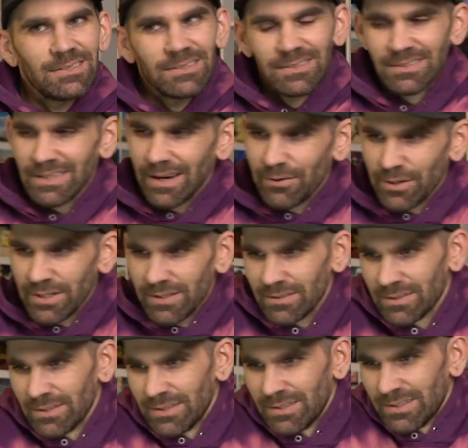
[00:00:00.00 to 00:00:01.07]
That's how it
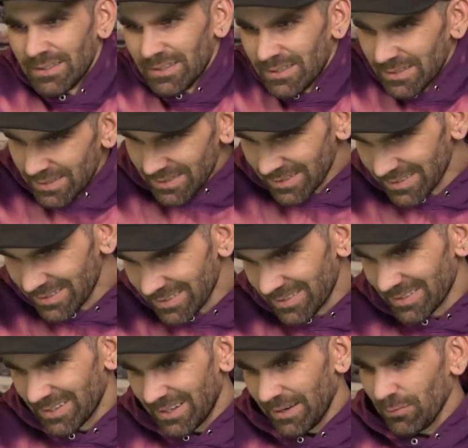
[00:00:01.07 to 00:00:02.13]
is.
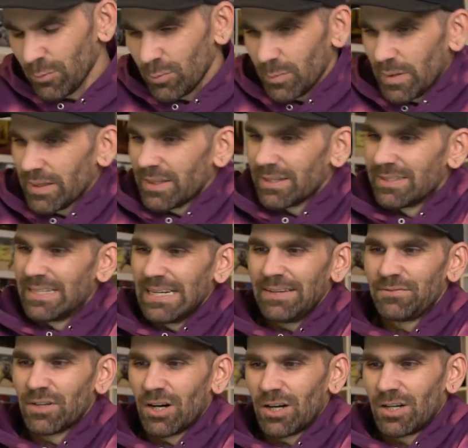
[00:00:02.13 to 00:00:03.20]
Everyone with the
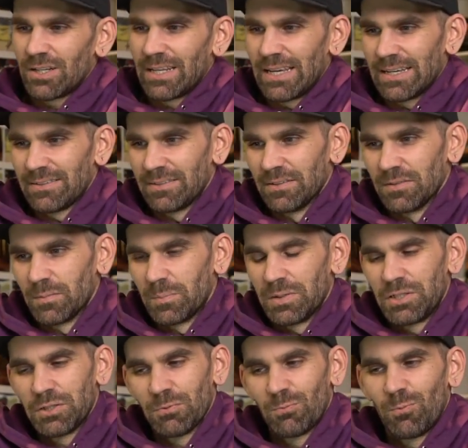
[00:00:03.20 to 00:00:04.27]
Dave DeHaan guesses,
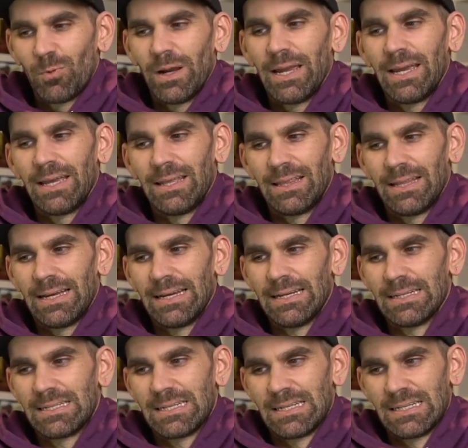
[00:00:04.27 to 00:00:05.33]
but you're way
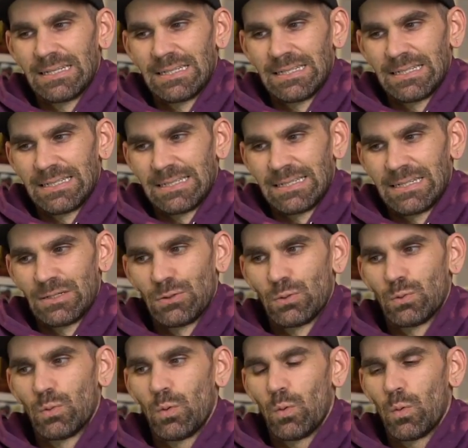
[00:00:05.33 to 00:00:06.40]
late.
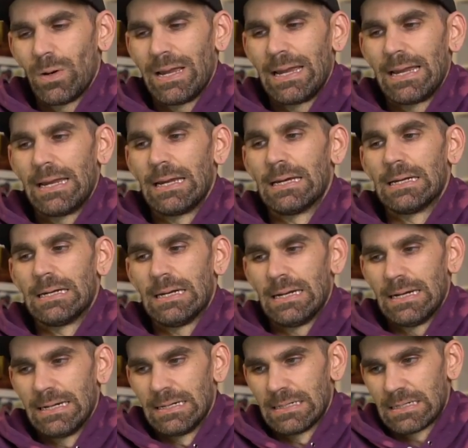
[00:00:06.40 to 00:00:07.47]
Way
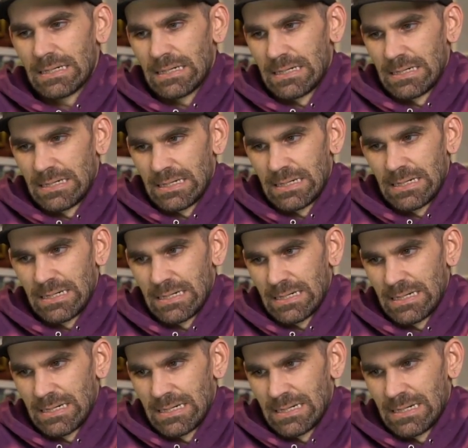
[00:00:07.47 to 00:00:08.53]
late.
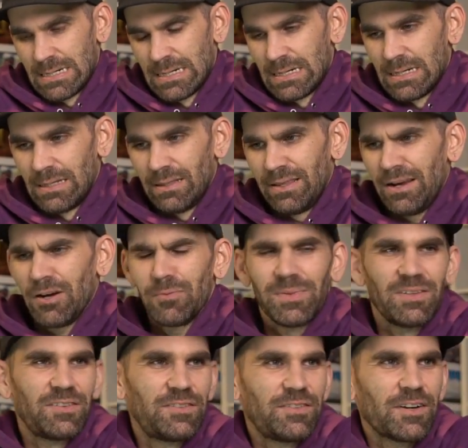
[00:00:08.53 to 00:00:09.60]
The
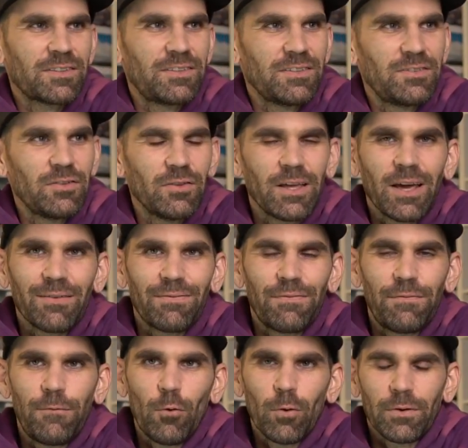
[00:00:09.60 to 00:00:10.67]
Ironmen sucked this year. They got
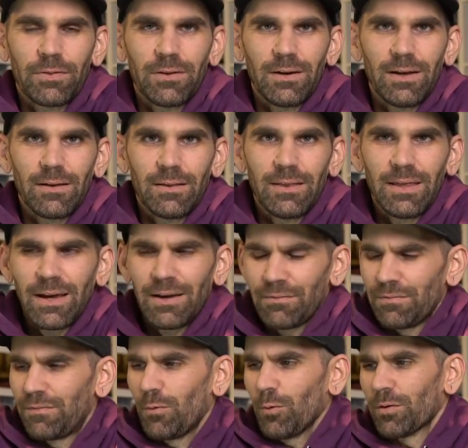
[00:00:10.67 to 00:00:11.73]
fourth in LA. They got
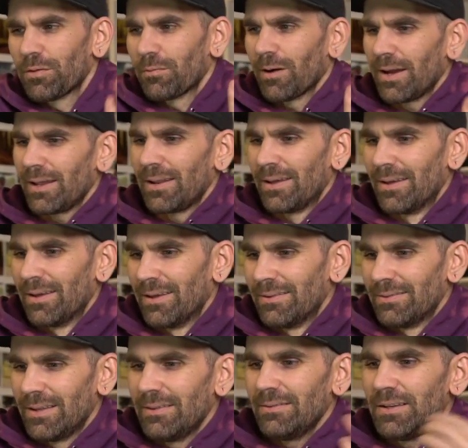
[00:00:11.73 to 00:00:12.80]
fourth, right?
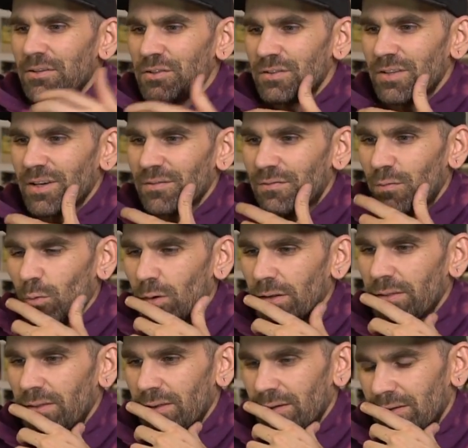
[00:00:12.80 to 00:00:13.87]
Didn't they just get
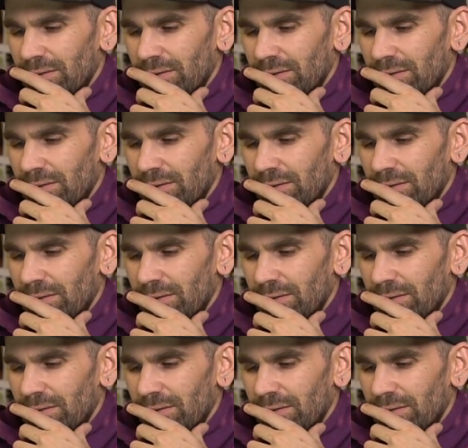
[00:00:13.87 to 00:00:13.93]
fourth?